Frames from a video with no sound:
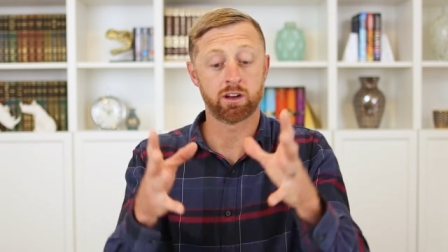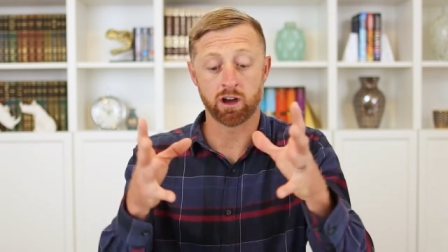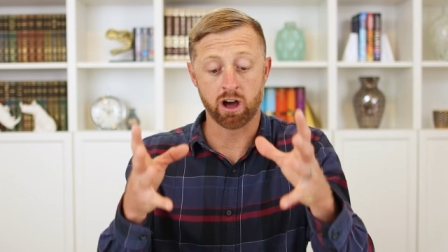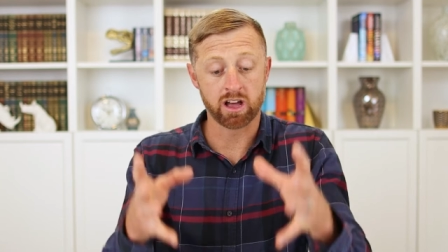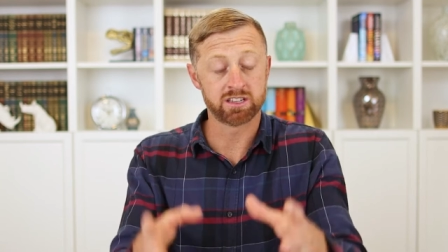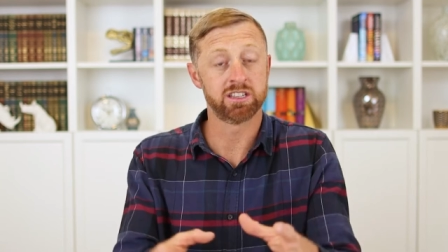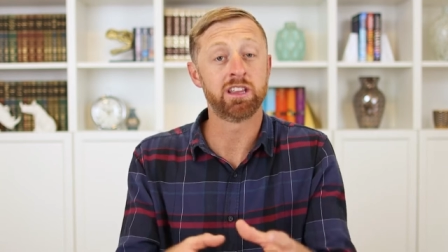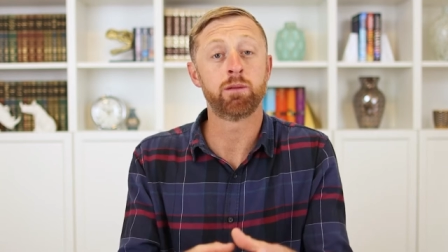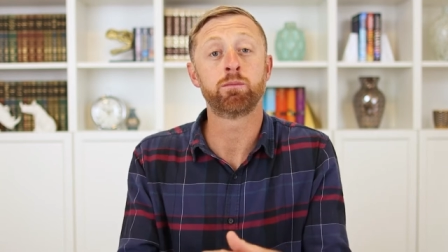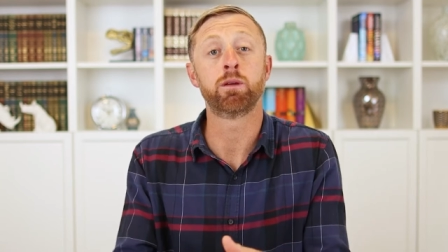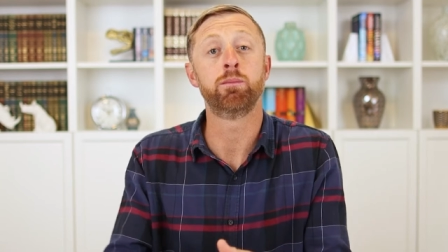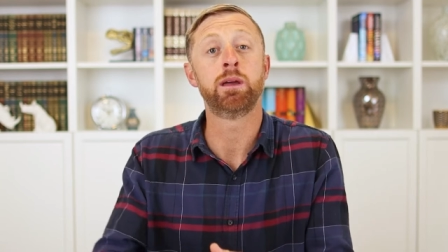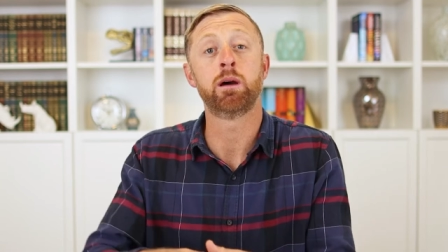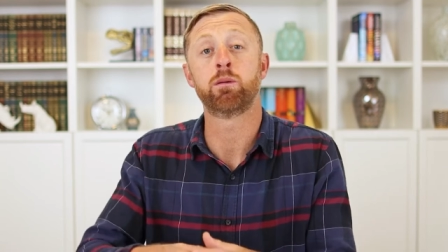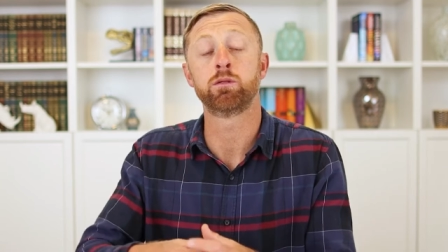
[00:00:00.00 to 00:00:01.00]
causing them
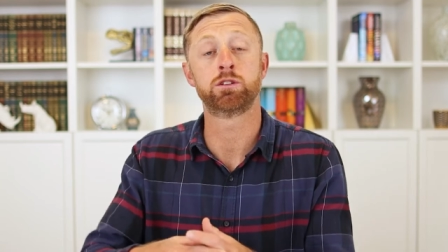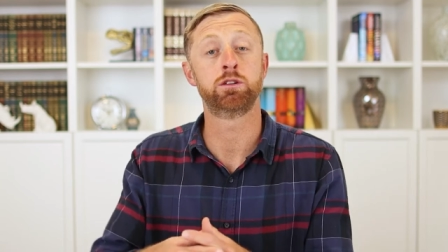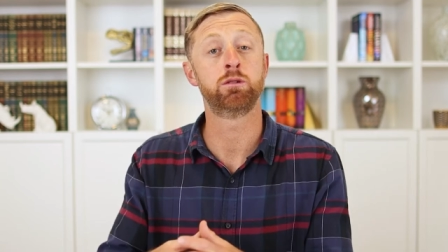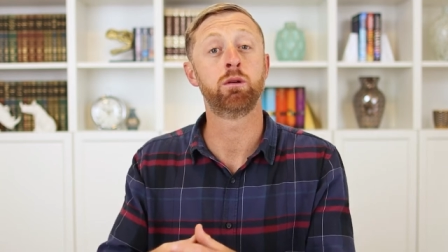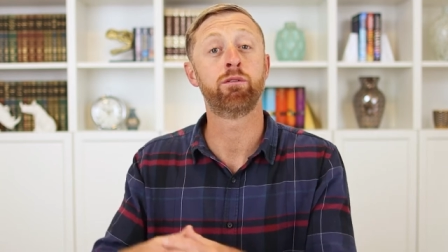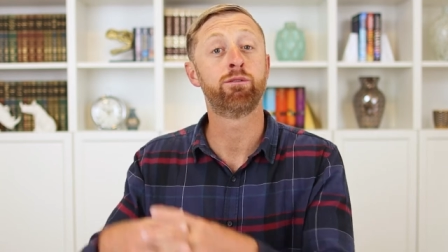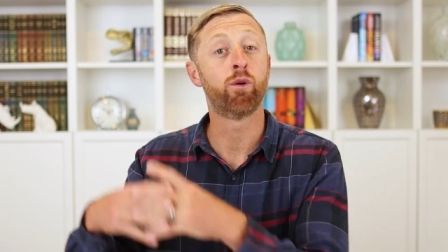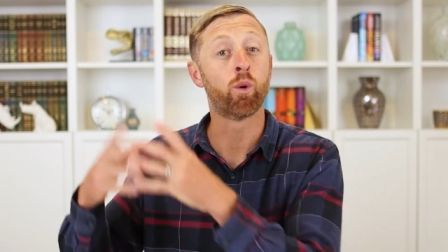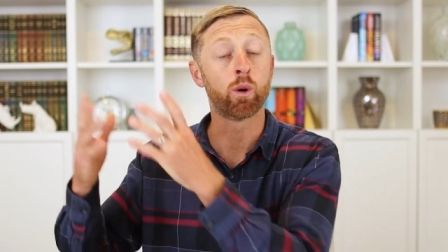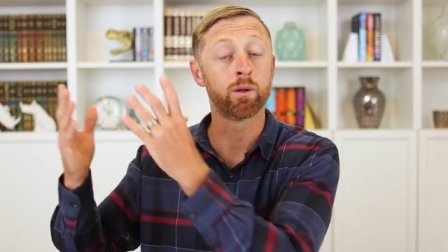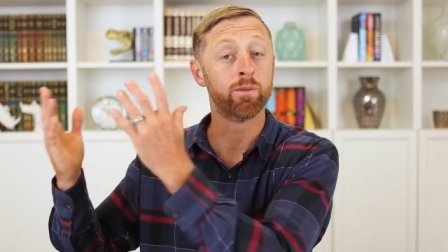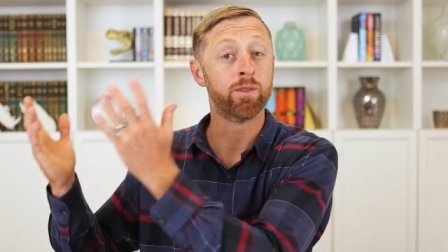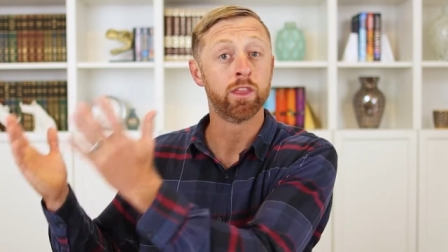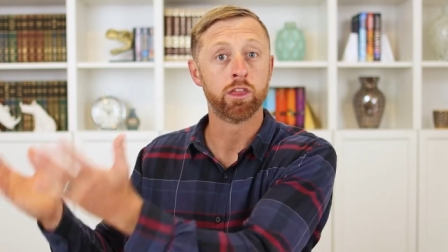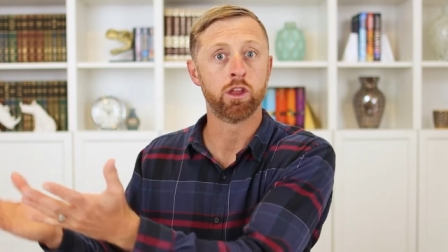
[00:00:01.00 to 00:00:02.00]
to be able to
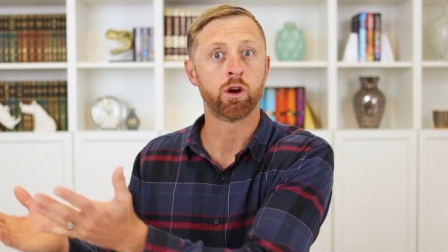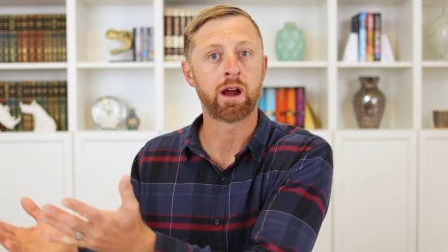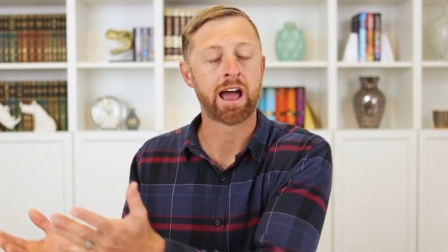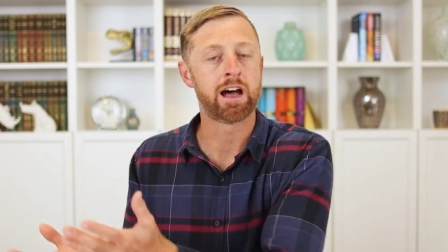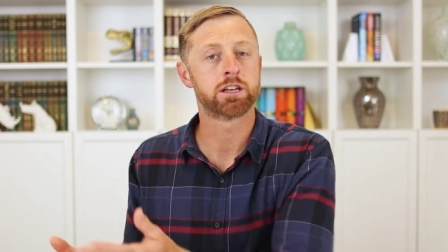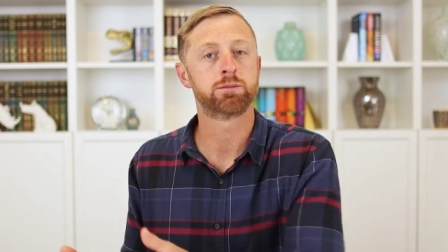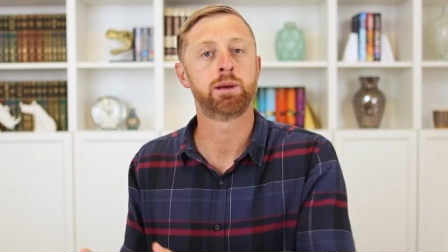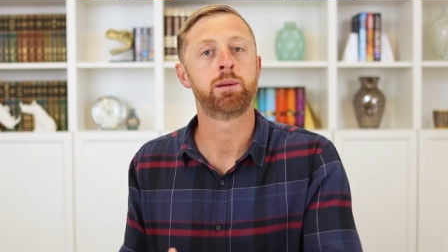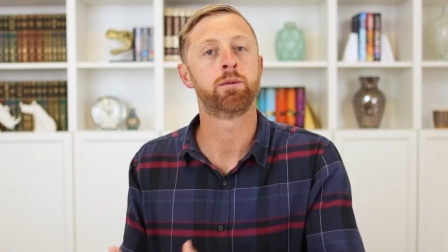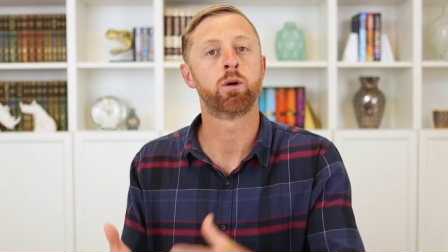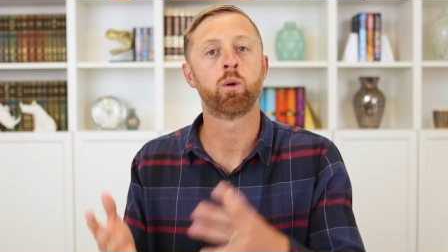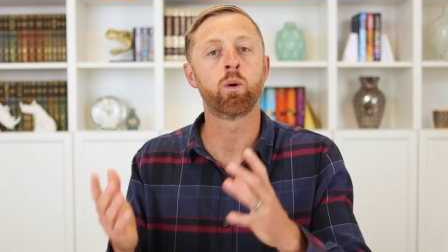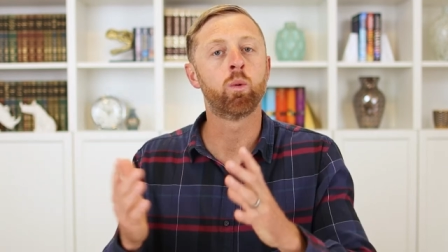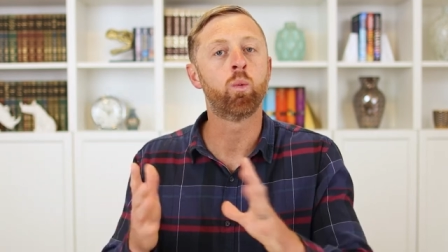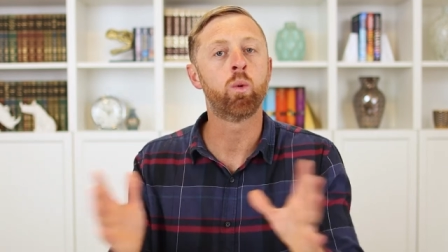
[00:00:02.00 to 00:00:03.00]
afford their house
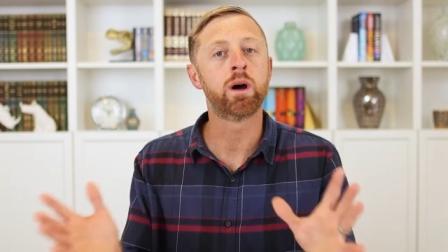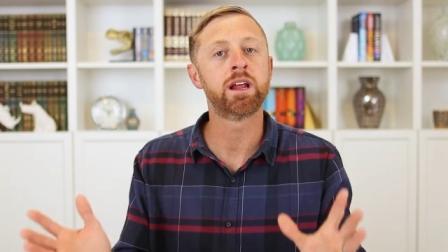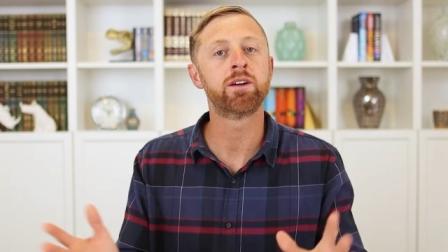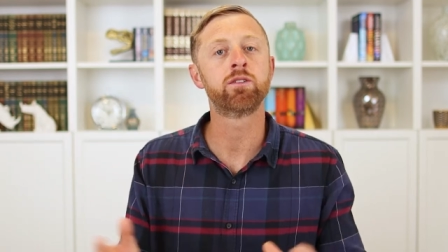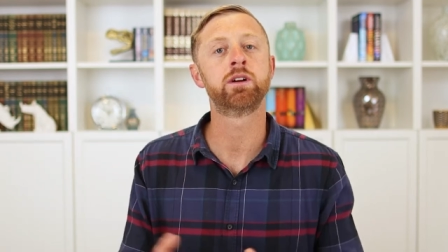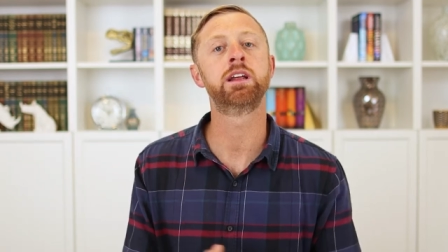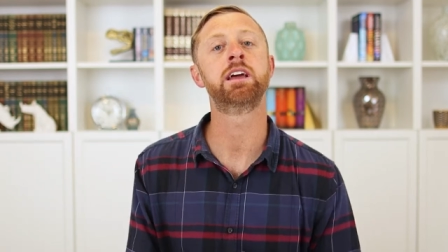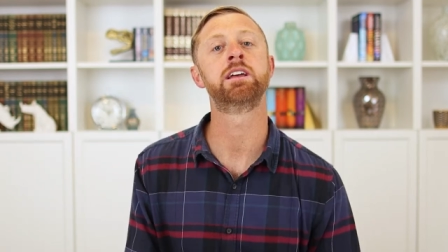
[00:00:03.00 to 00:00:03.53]
payment or whatever it